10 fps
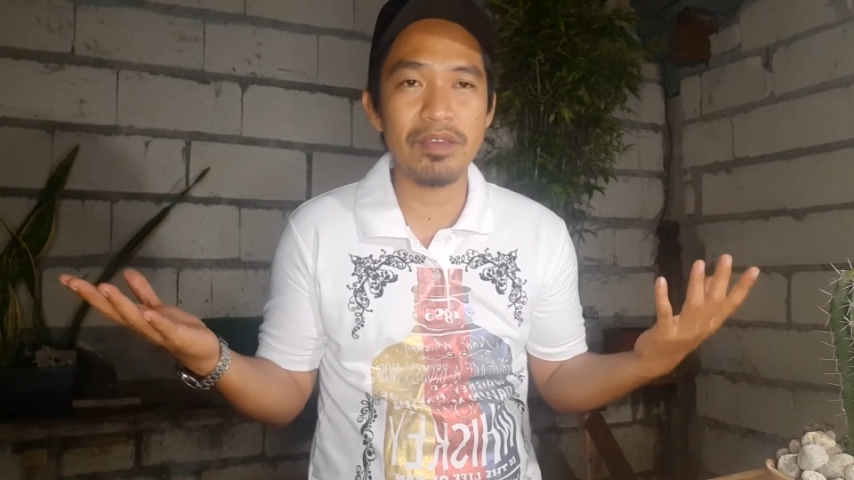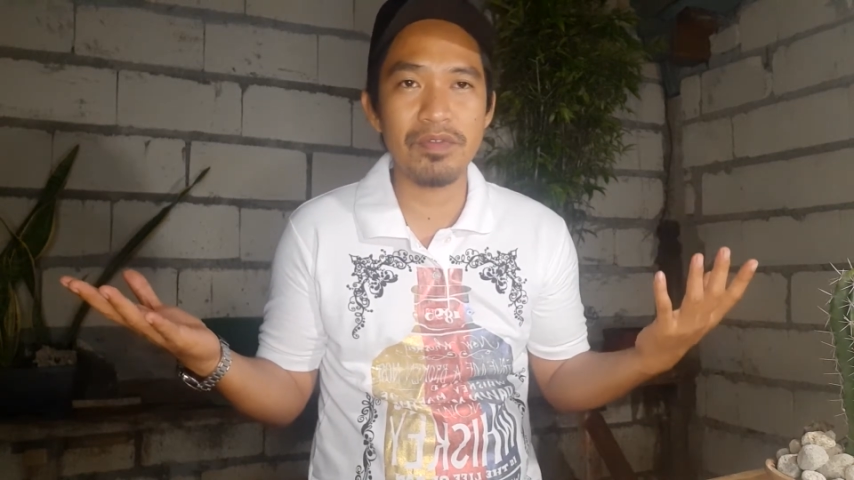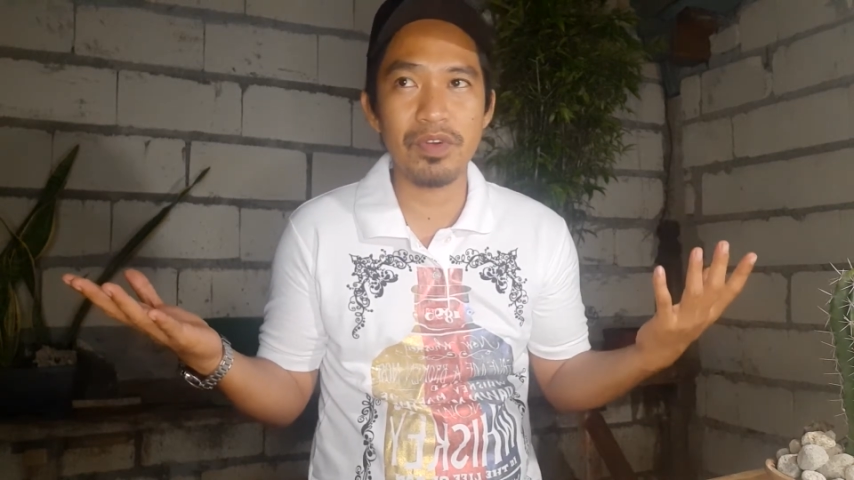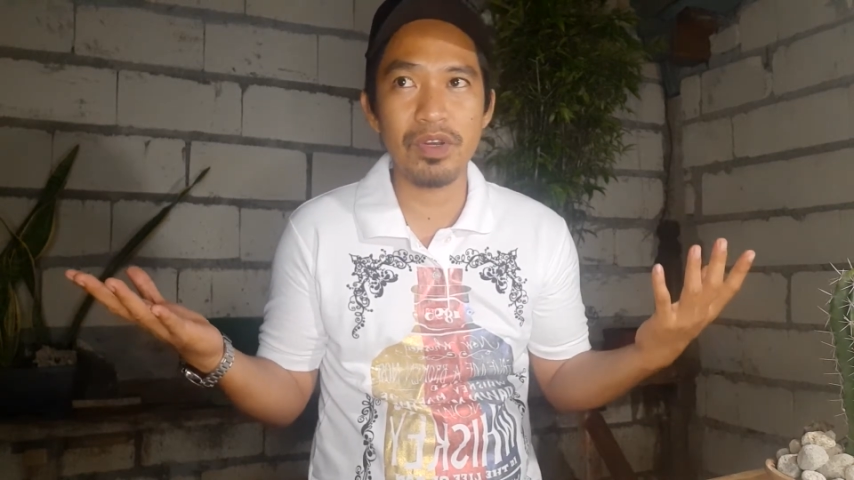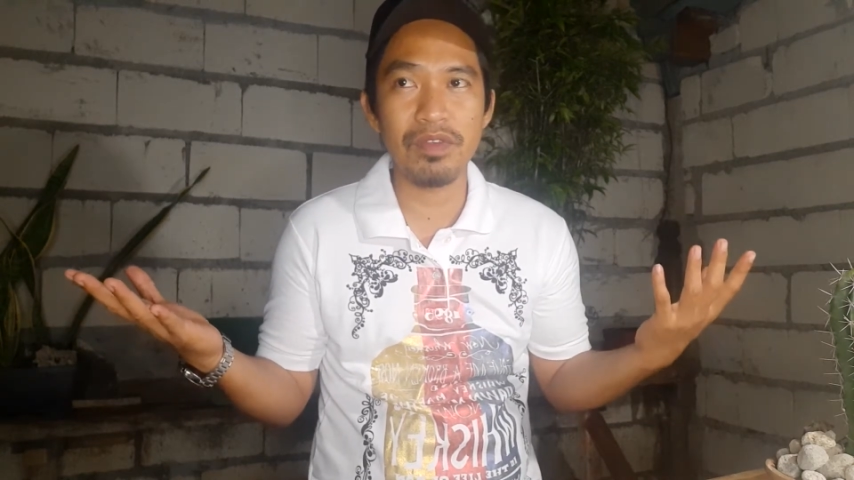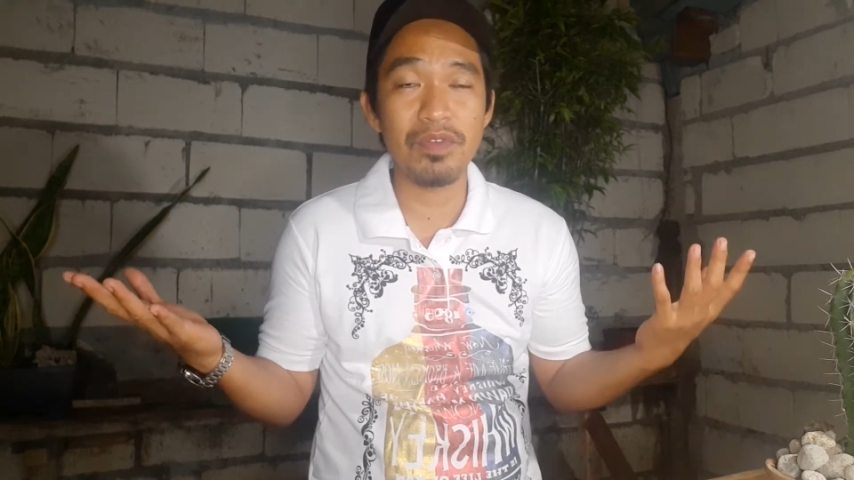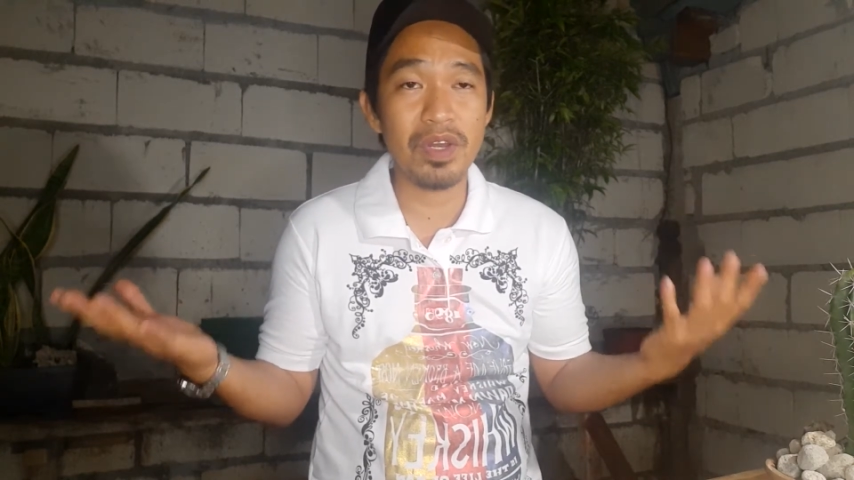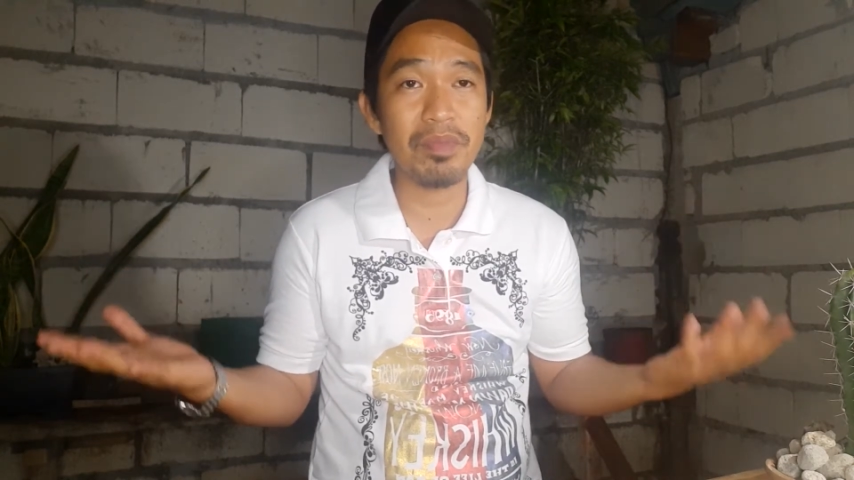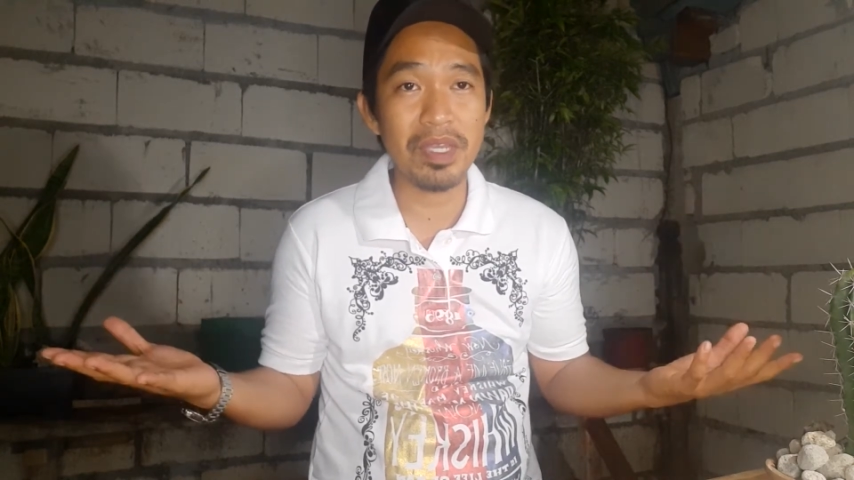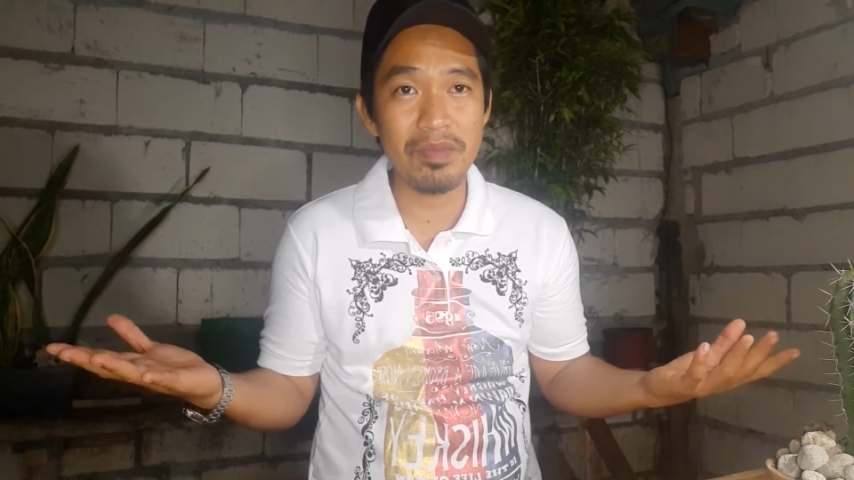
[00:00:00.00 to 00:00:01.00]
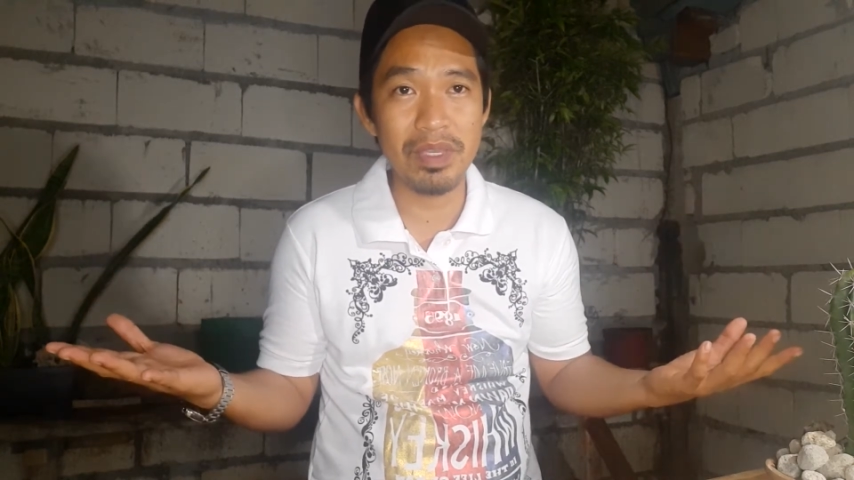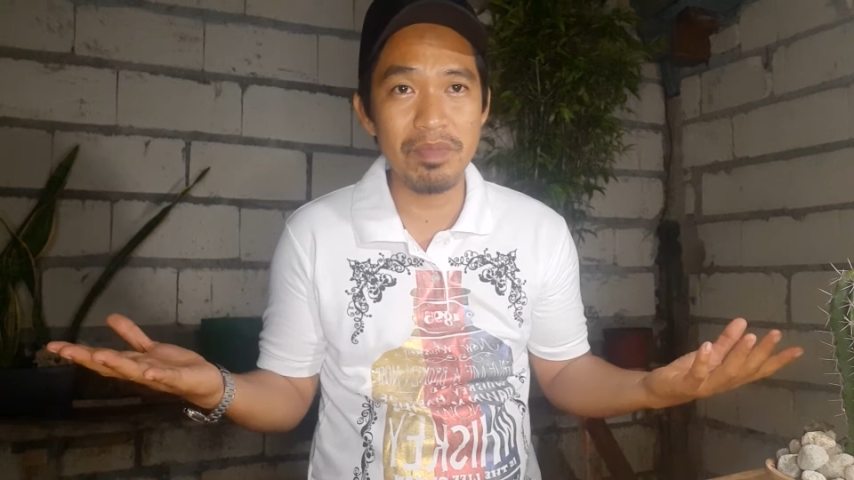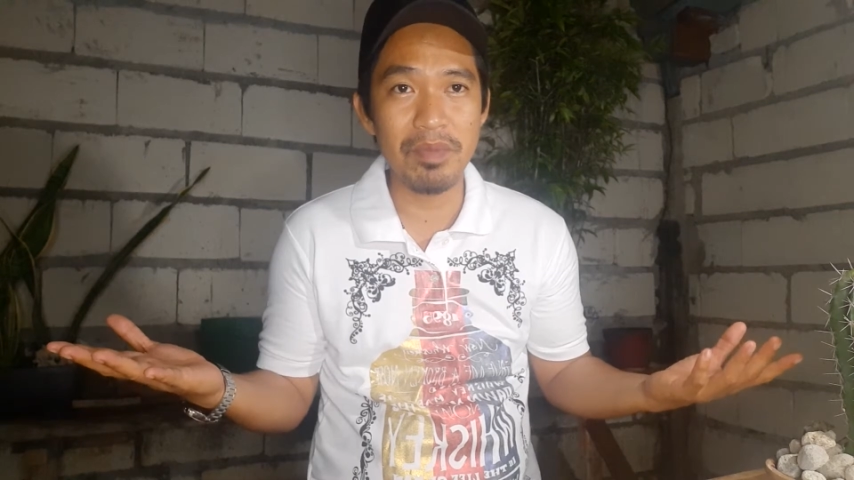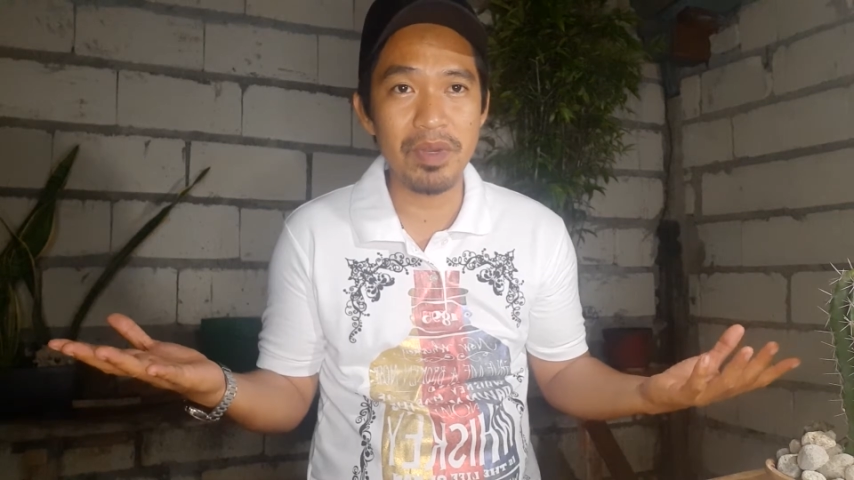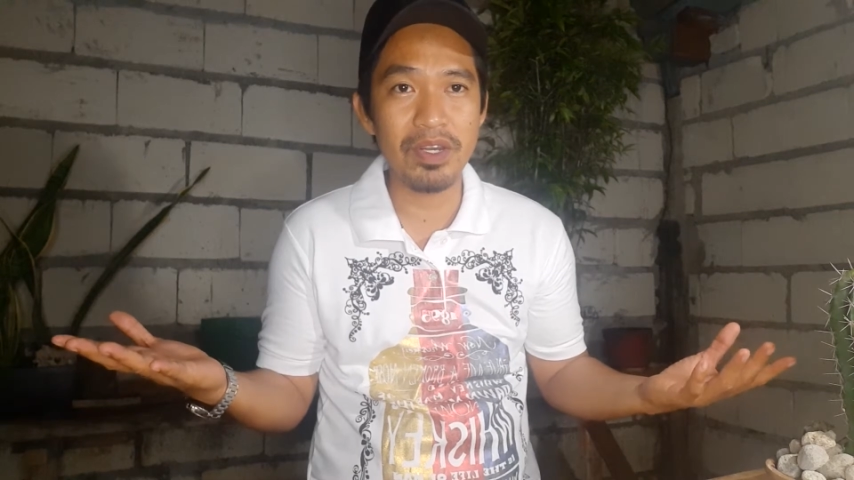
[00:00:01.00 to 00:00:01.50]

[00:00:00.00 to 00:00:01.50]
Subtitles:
for if you are a Pag-ibig member,